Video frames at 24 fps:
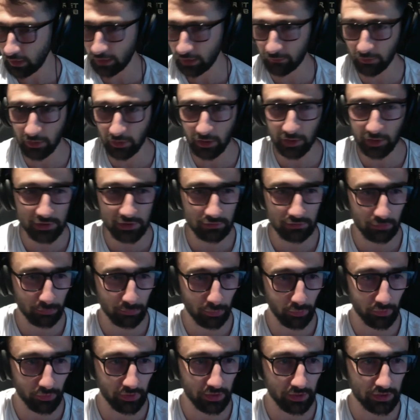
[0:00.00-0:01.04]
In regards to
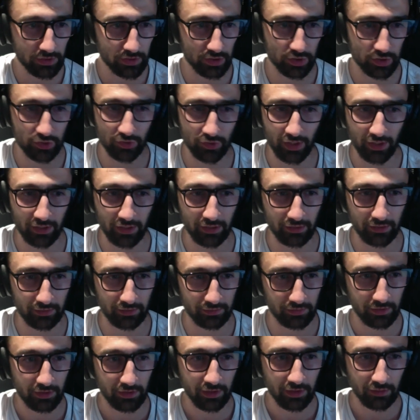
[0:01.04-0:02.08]
reporting, it's just
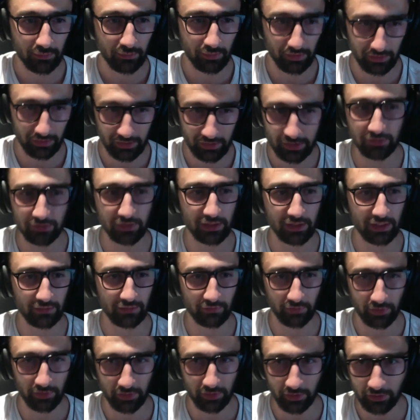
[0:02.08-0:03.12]
tracking literally
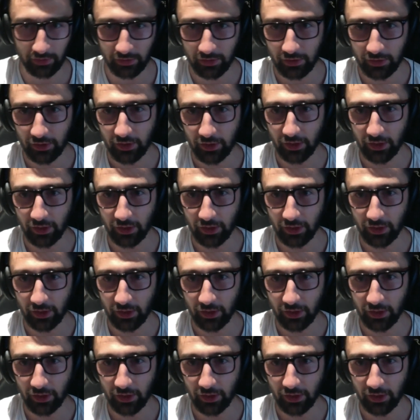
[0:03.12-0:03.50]
everything.